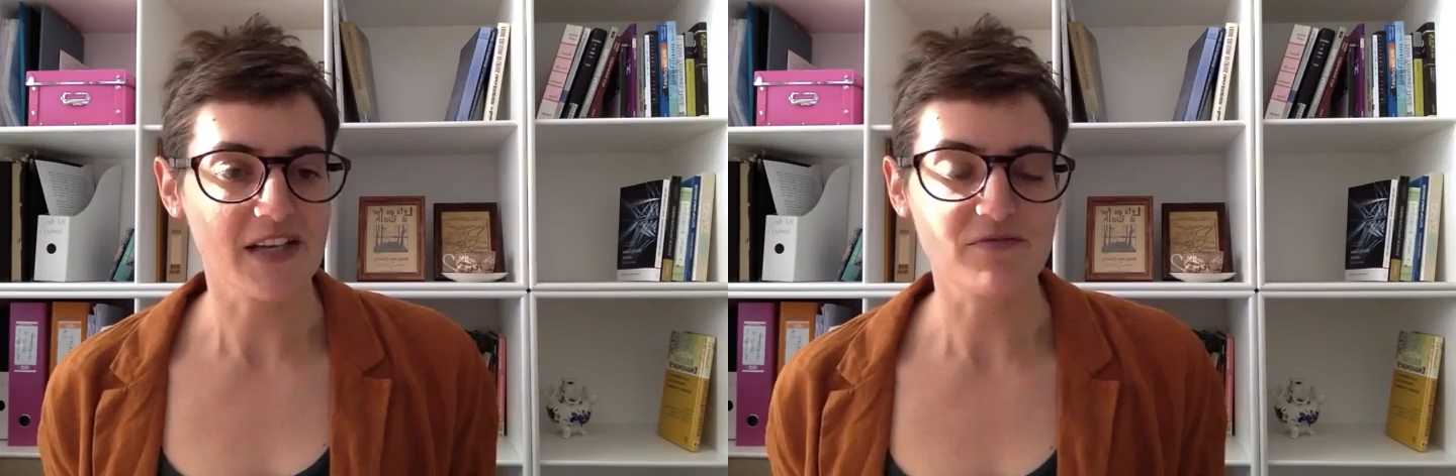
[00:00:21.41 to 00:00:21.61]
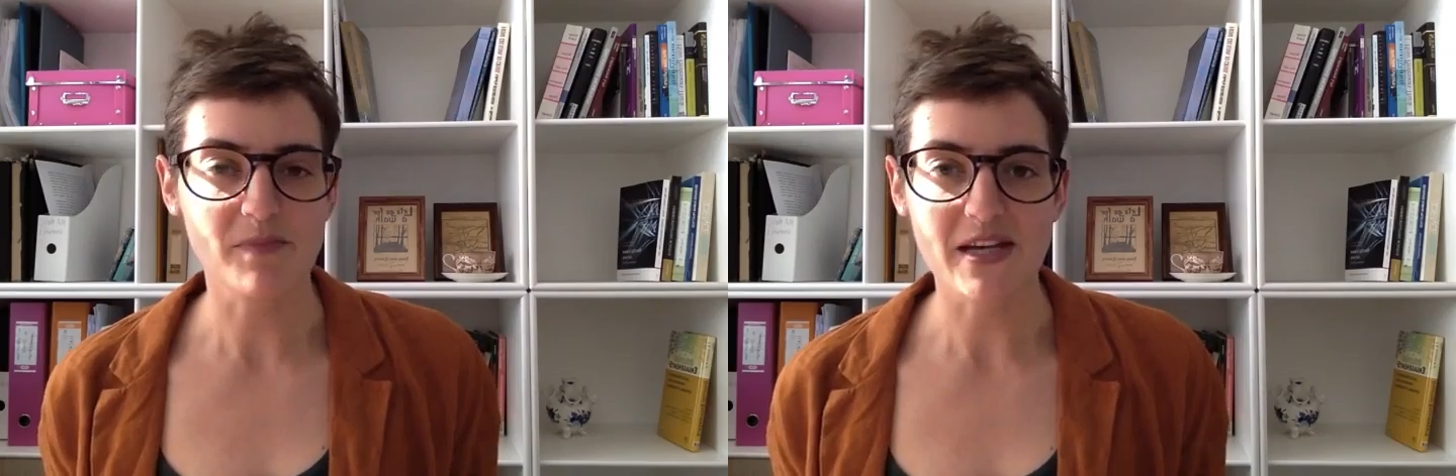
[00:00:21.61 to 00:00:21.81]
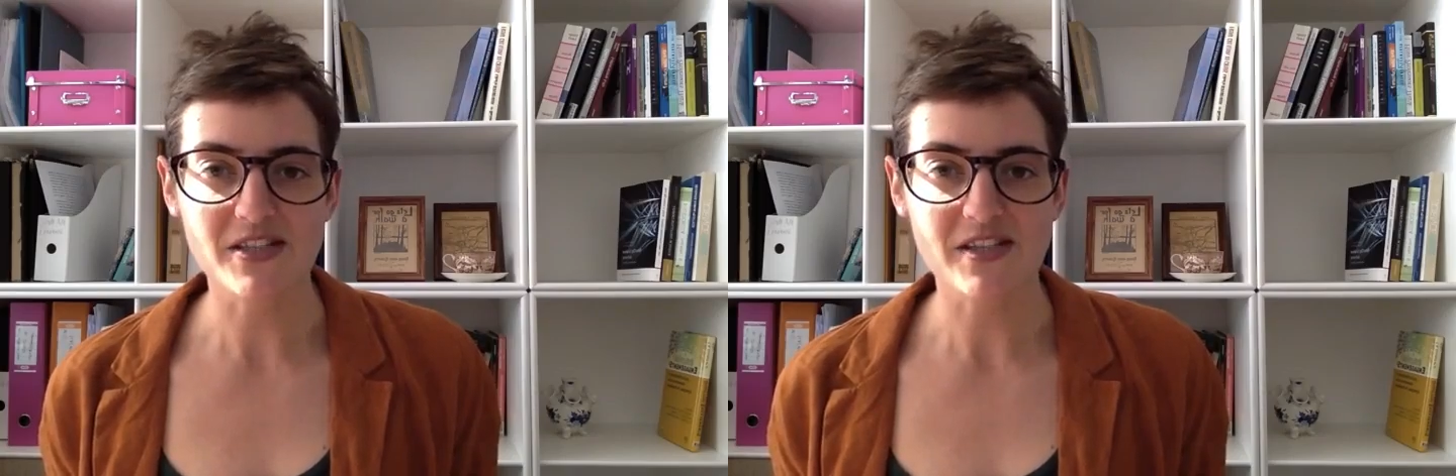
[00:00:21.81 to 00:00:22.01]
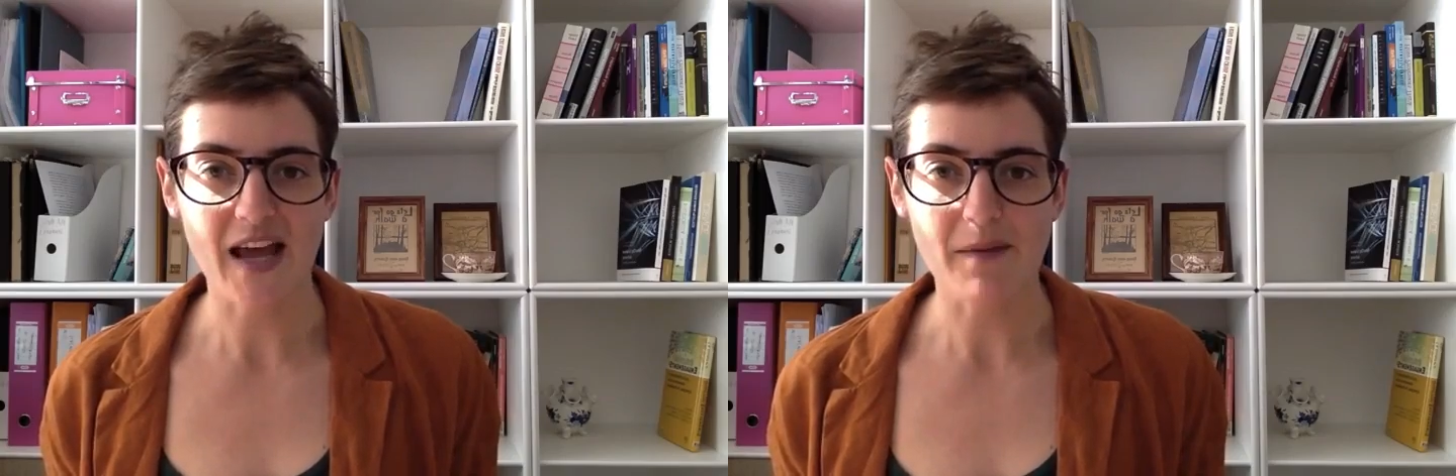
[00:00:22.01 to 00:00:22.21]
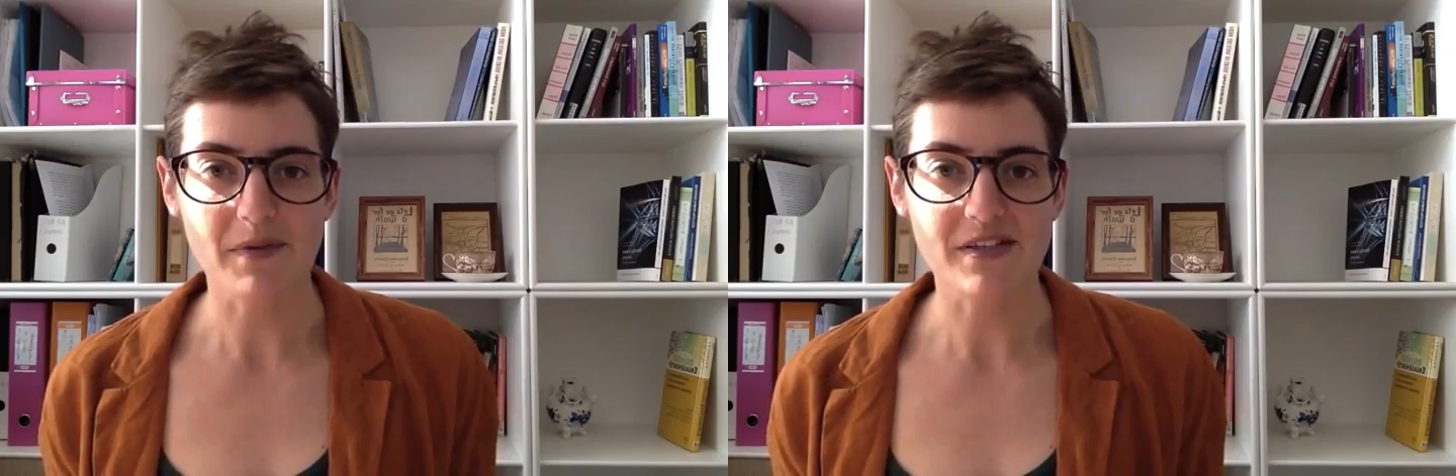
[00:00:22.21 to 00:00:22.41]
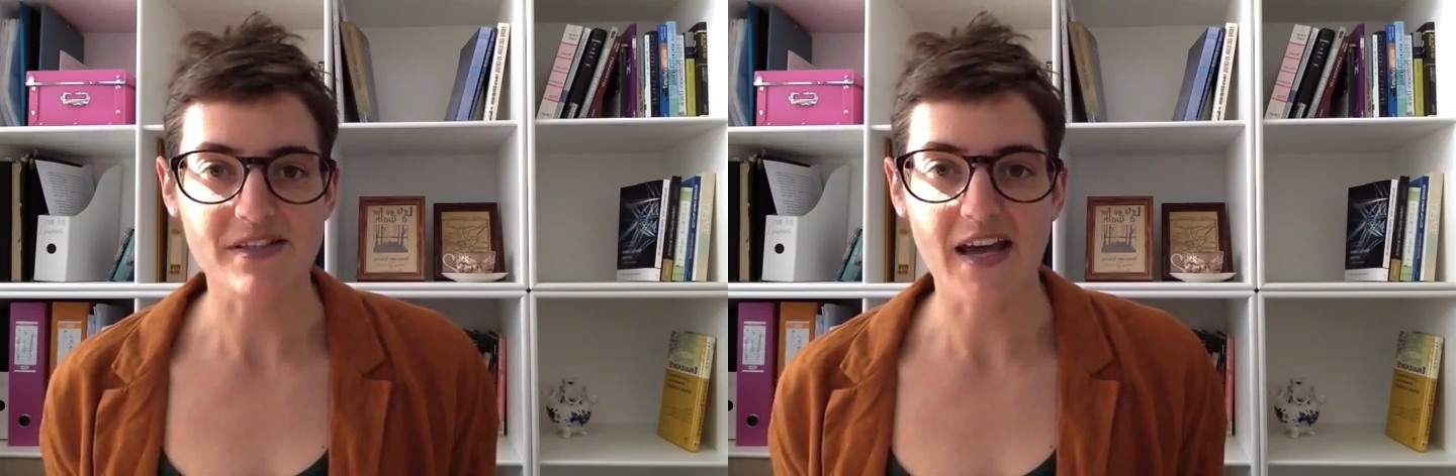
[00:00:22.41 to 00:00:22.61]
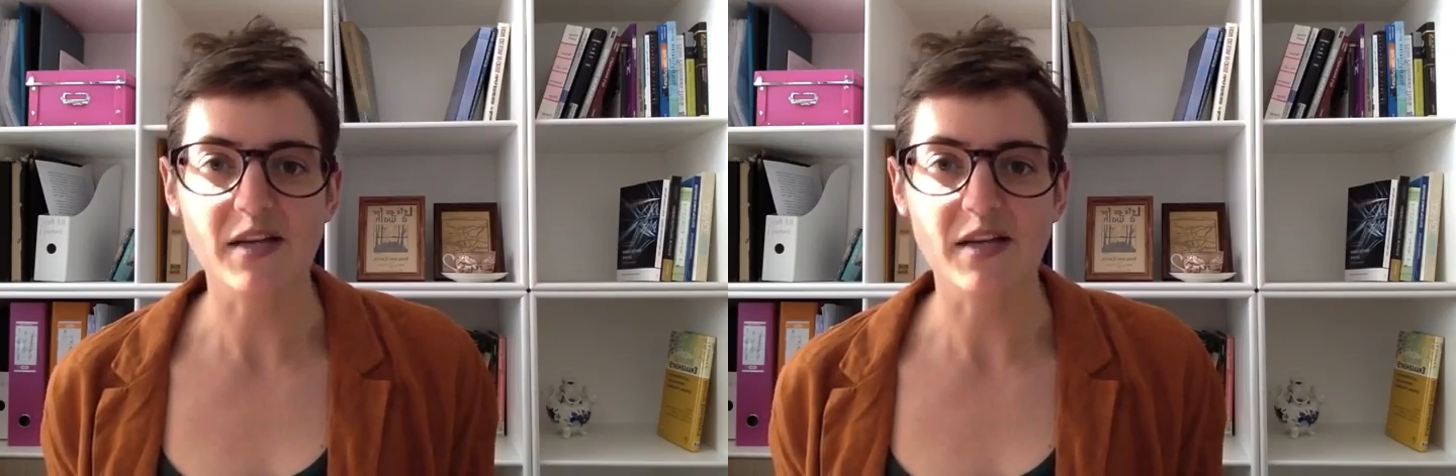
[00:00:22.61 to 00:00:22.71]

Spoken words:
information happens